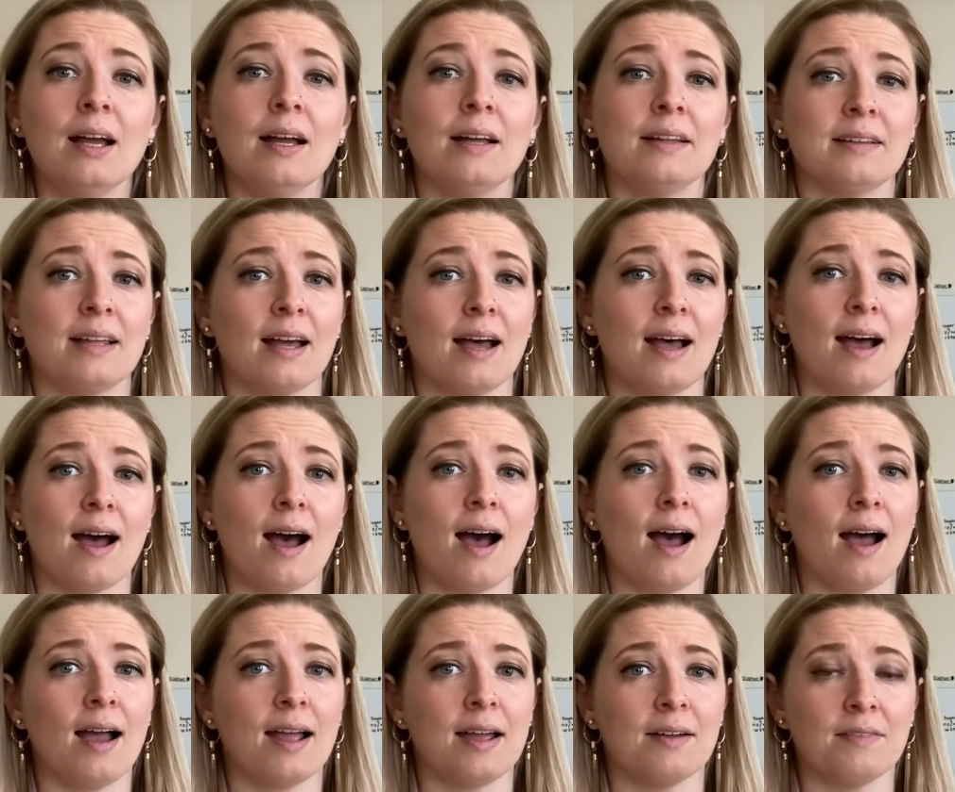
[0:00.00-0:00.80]
that
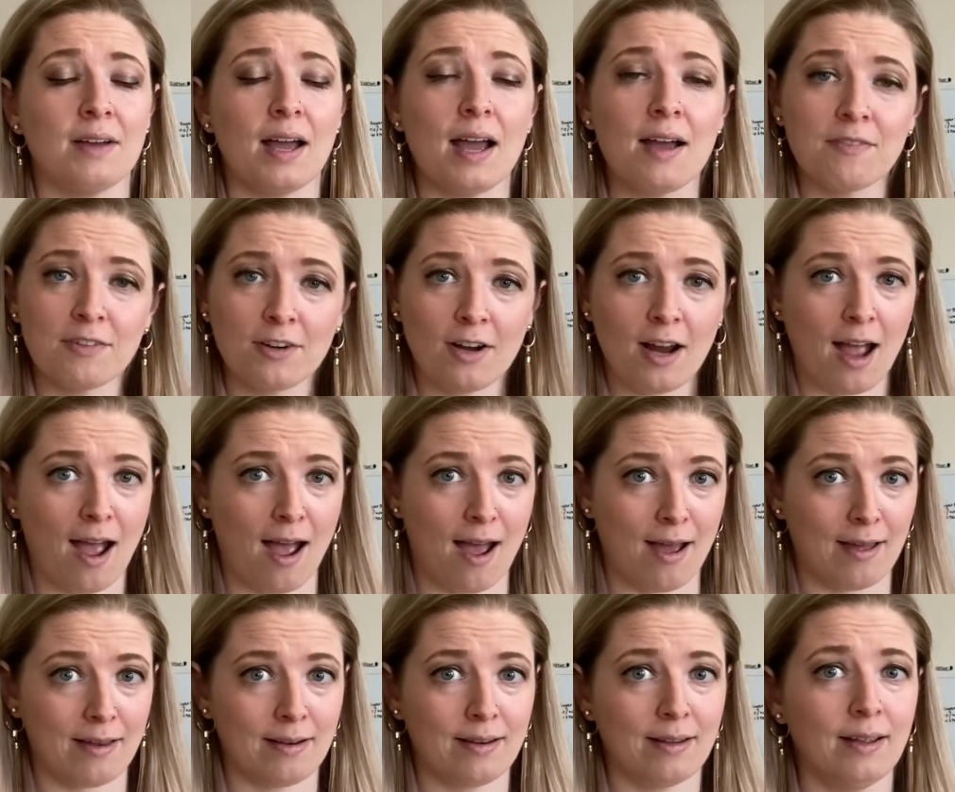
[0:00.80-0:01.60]
I have ever
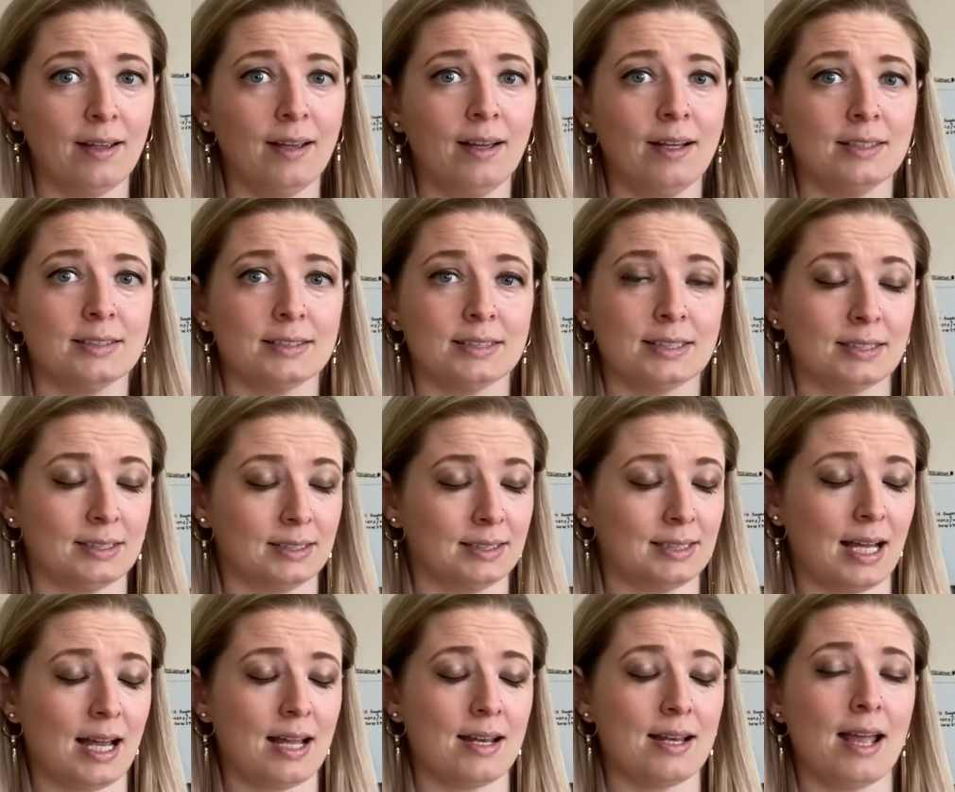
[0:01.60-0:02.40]
had since
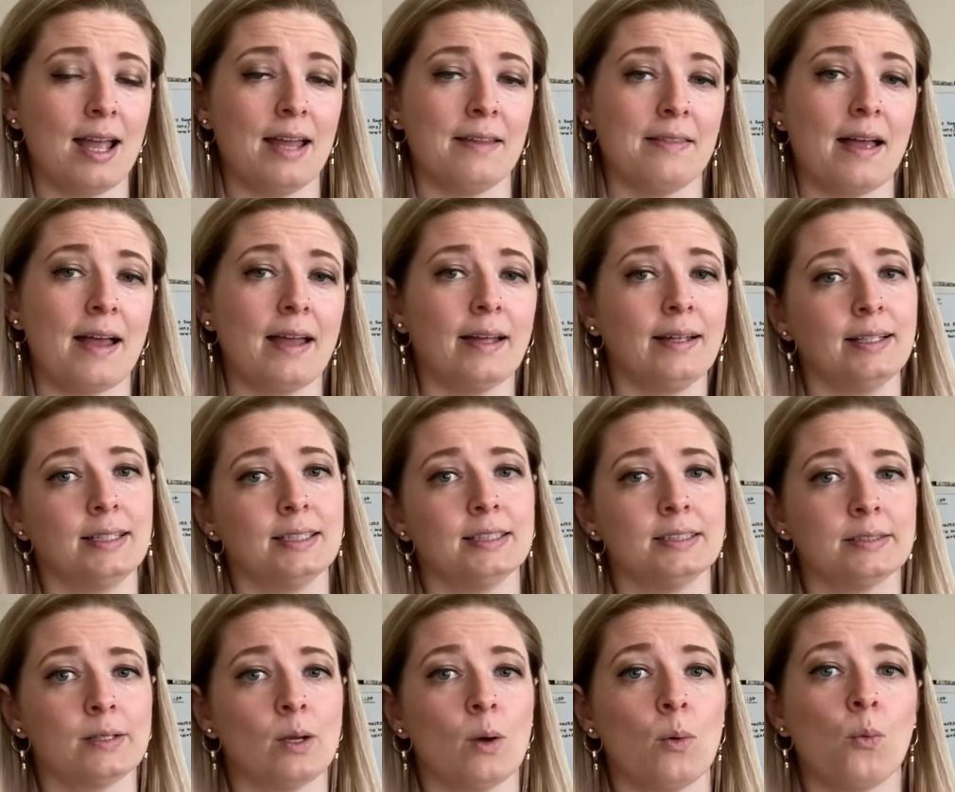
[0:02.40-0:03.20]
then, and that
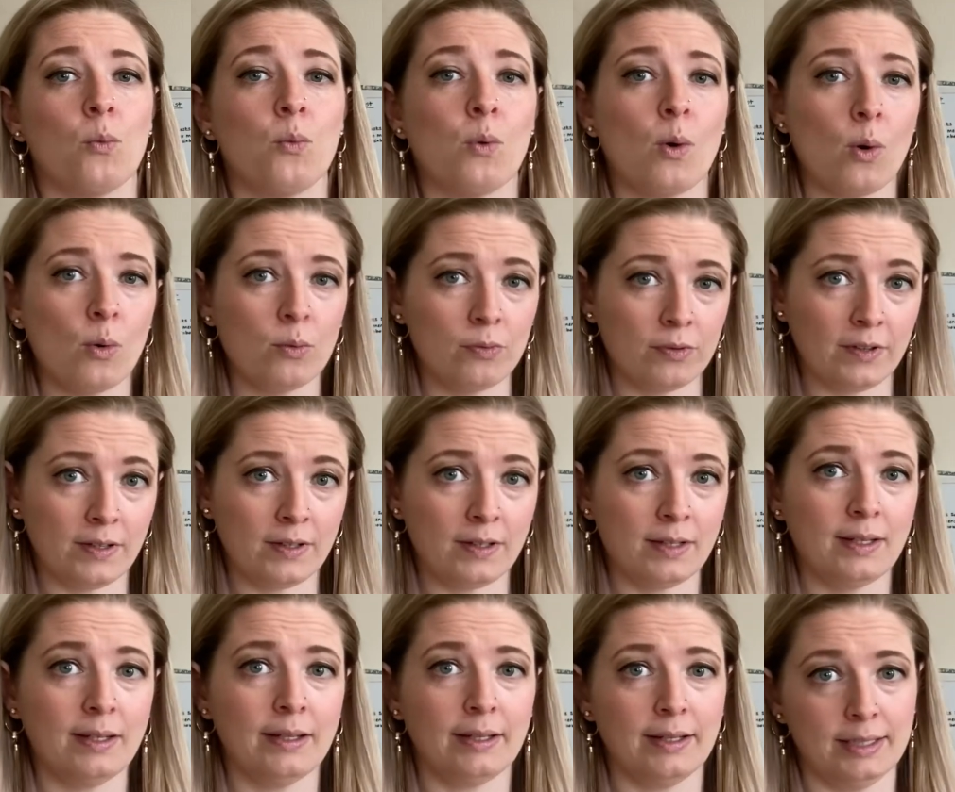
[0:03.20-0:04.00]
is
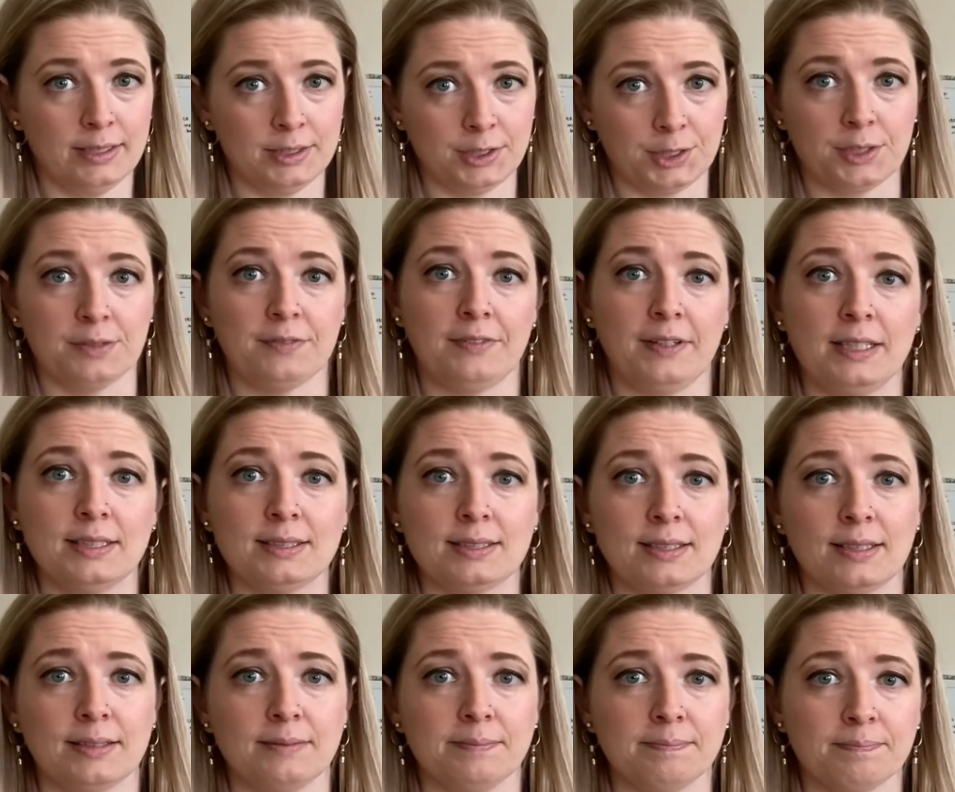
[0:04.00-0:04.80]
woven
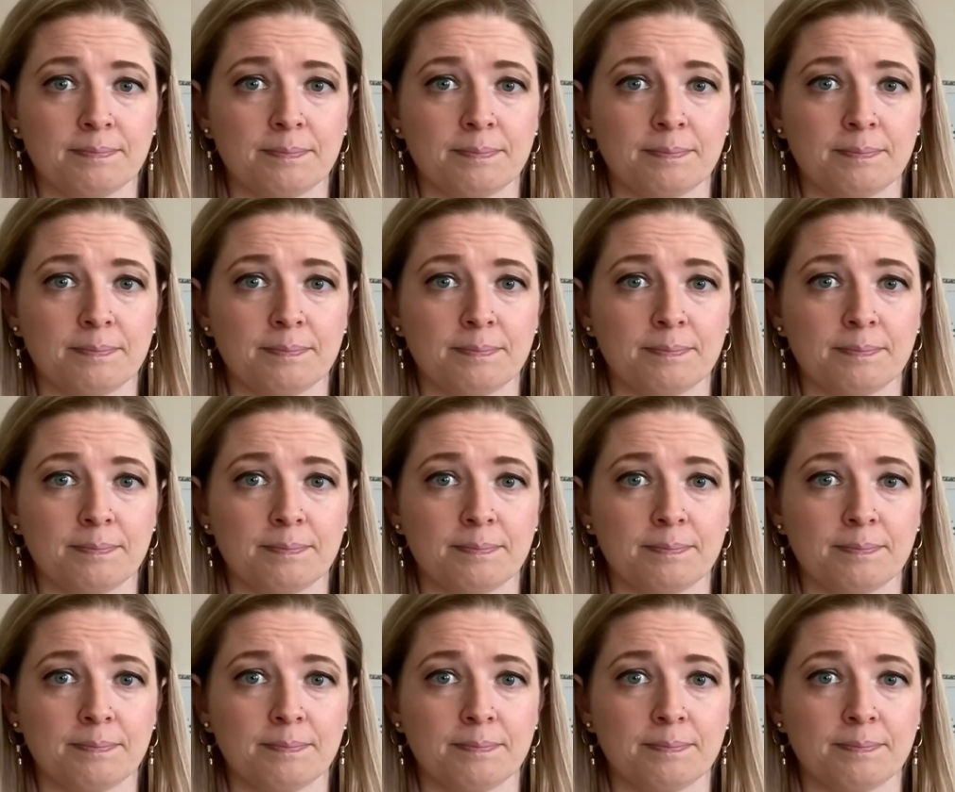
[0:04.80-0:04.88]
interfacing.